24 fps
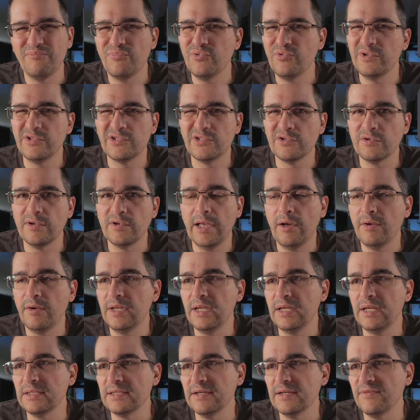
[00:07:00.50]
pretty sure
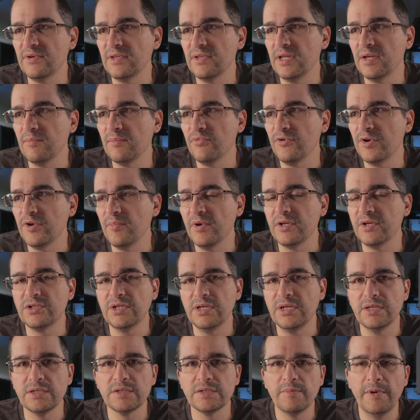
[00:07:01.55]
nowadays everything pretty much
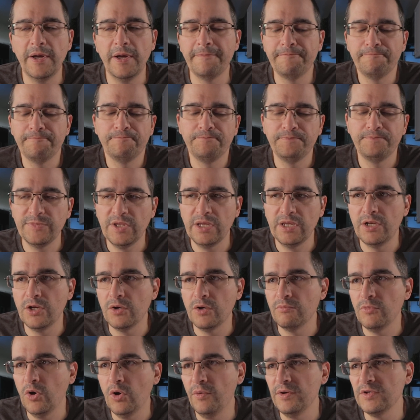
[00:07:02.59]
is, but
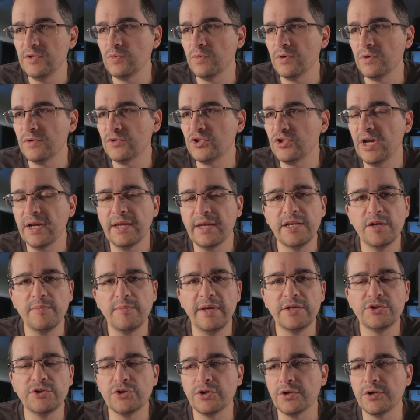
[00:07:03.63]
always worth checking to
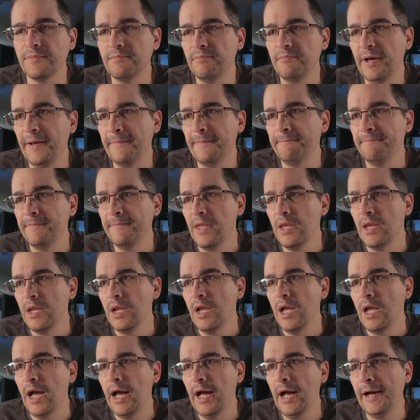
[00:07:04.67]
make sure. But
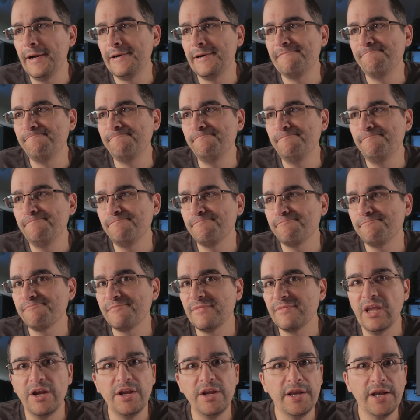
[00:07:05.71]

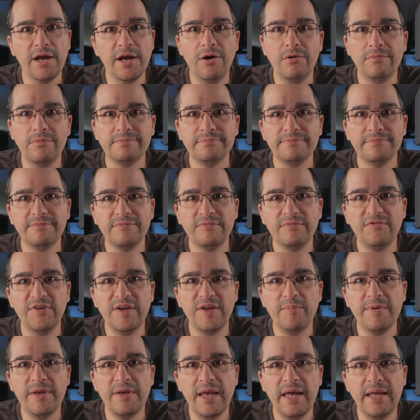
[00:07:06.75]
there you go.
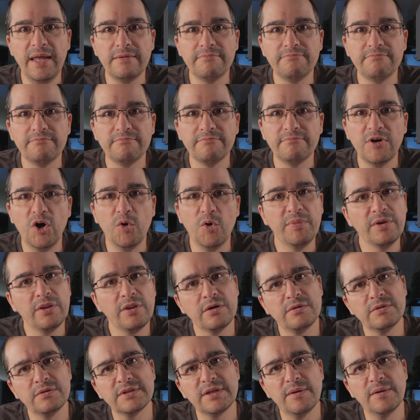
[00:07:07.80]
VPN. Hope you
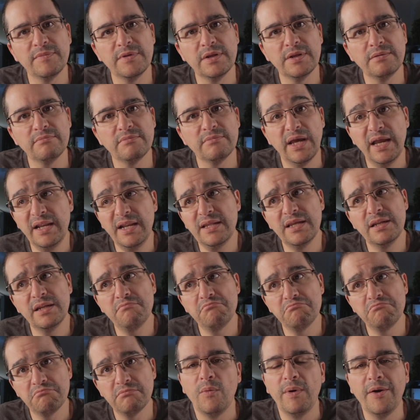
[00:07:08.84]
learned something. I did.
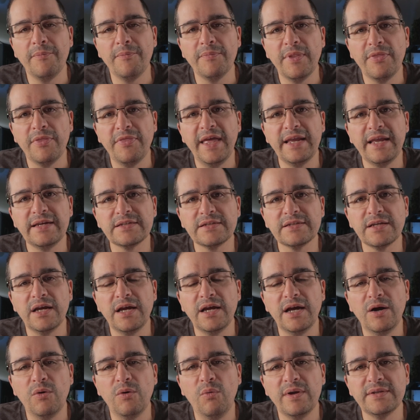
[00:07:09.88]
Well, thanks
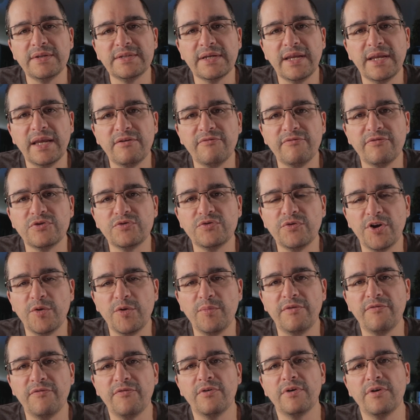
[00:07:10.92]
once again for joining
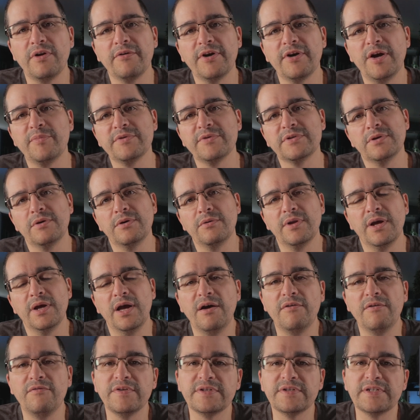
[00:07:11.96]
me for another episode
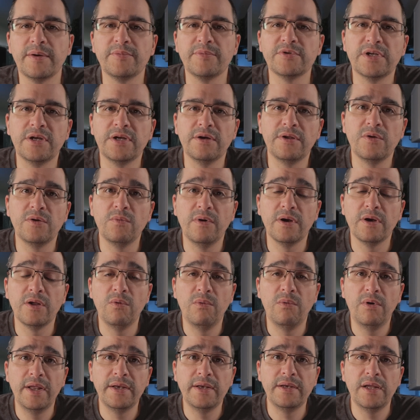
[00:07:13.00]
of Cybersecurity
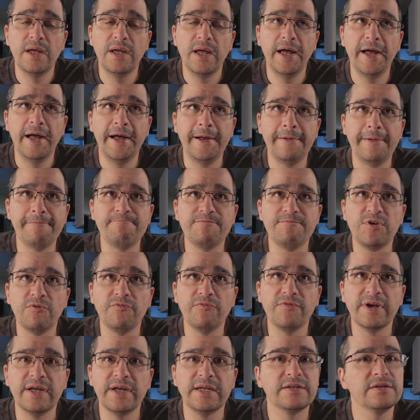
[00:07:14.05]
101. Don't
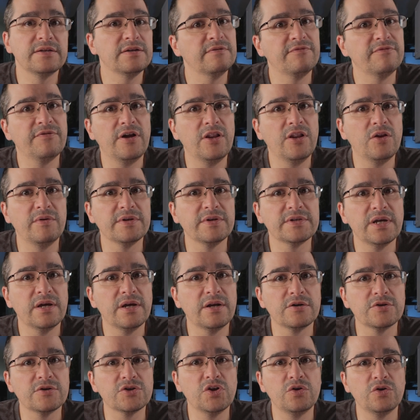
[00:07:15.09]
forget to follow us
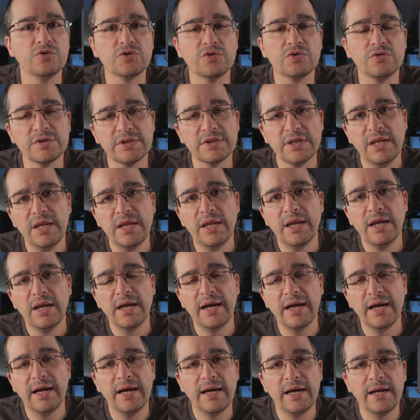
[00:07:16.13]
on our socials,
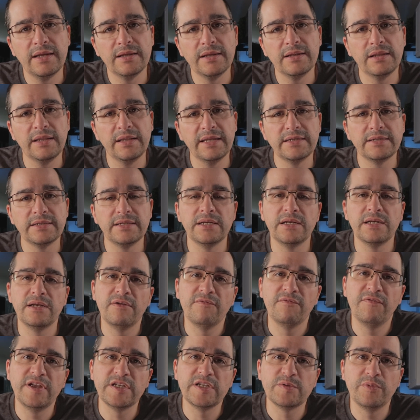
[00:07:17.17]

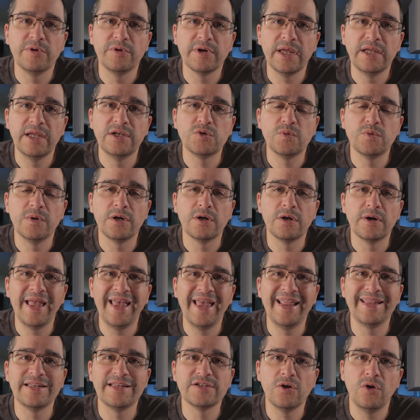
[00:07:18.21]
LinkedIn, Facebook, and Twitter,
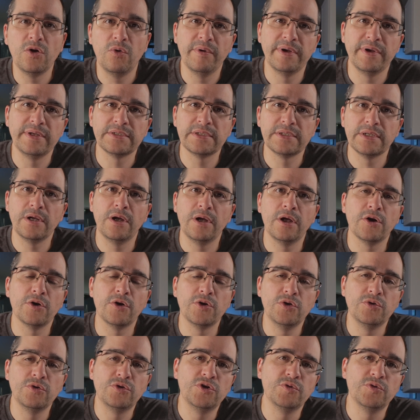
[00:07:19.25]
and as always, on our
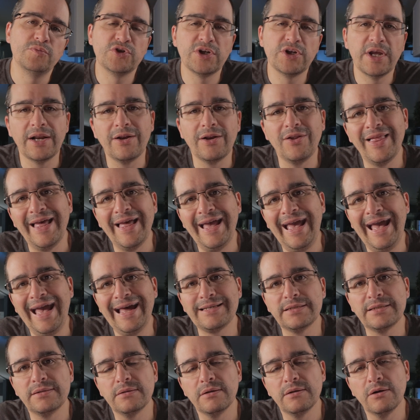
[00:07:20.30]
YouTube channel
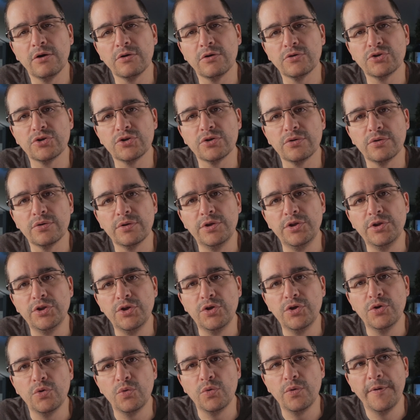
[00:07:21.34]
at
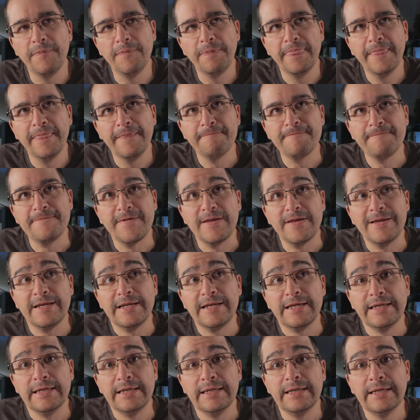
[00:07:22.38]
ArcherU.
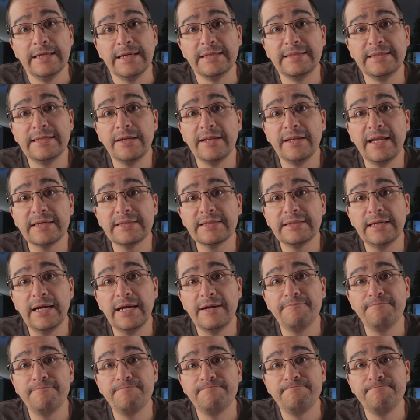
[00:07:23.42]
Until next
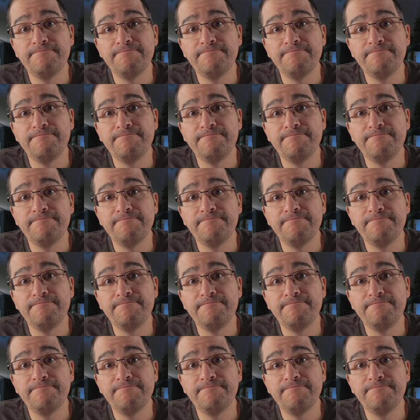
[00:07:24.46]
time,